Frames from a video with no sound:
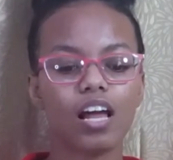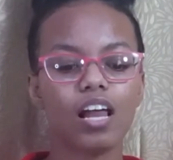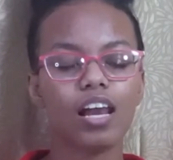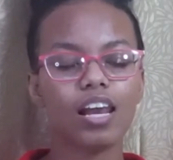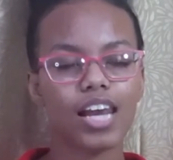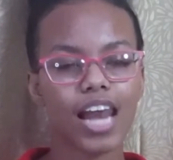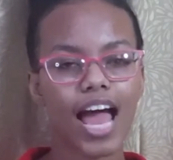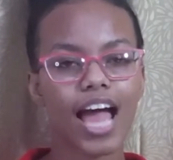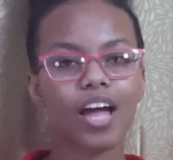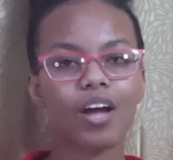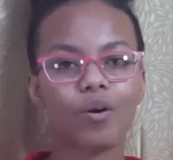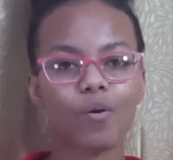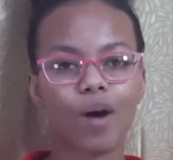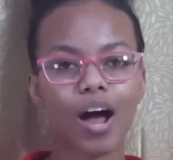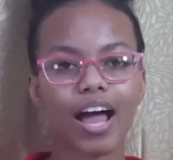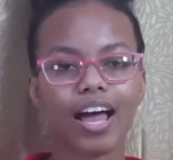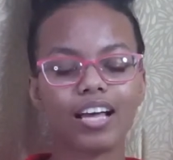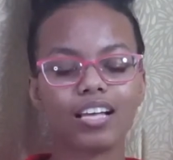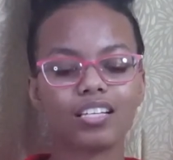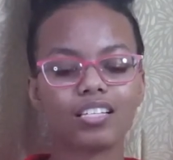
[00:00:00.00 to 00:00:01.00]

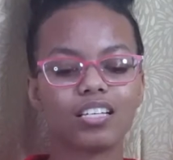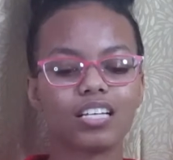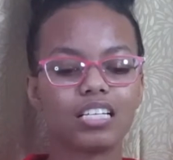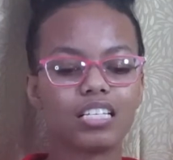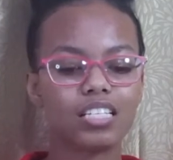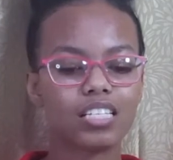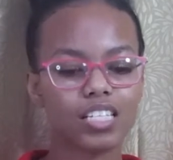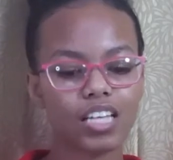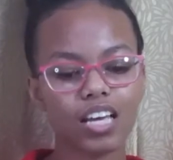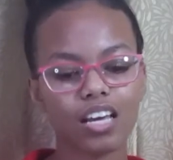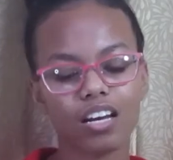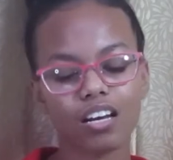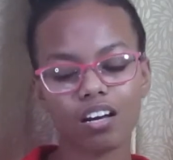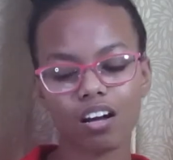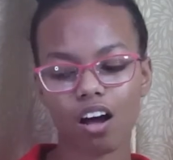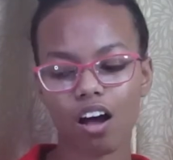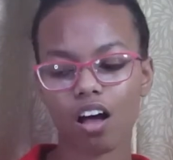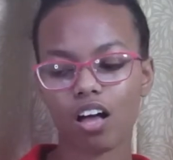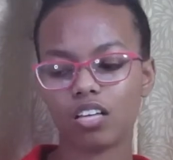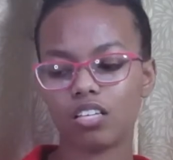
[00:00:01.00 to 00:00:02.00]
Likewise, the sin
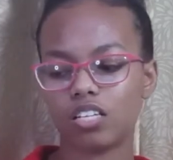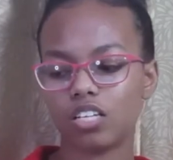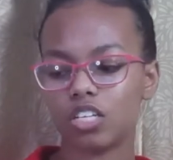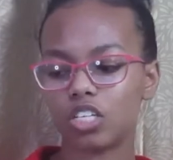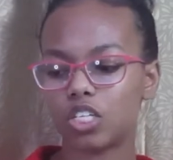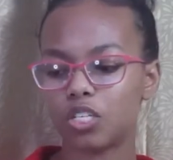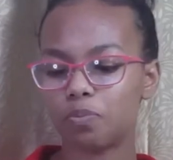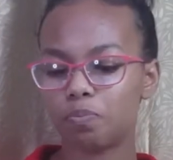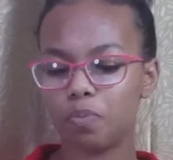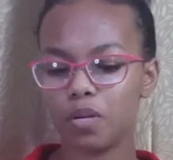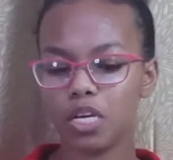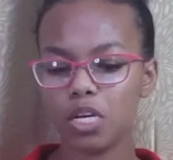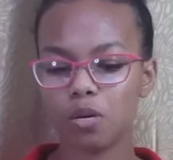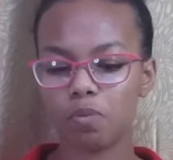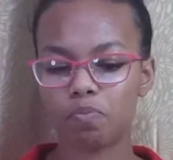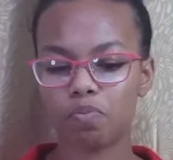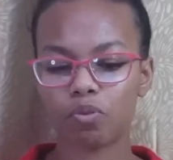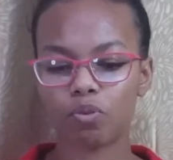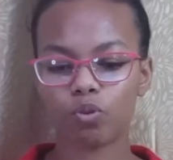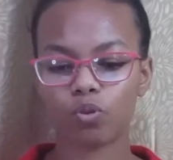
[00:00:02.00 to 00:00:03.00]
causes
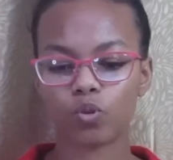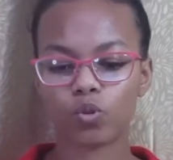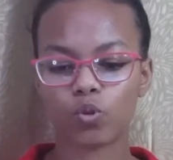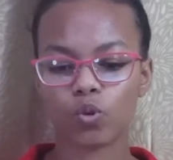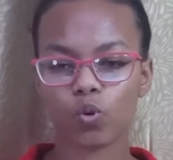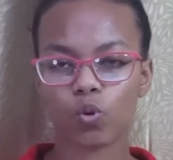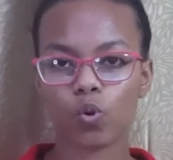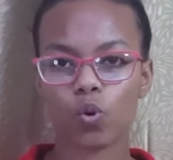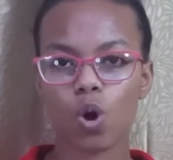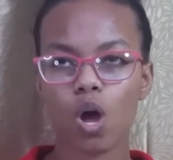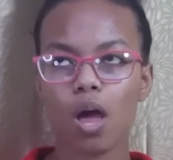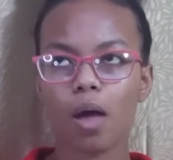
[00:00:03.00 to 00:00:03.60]
people to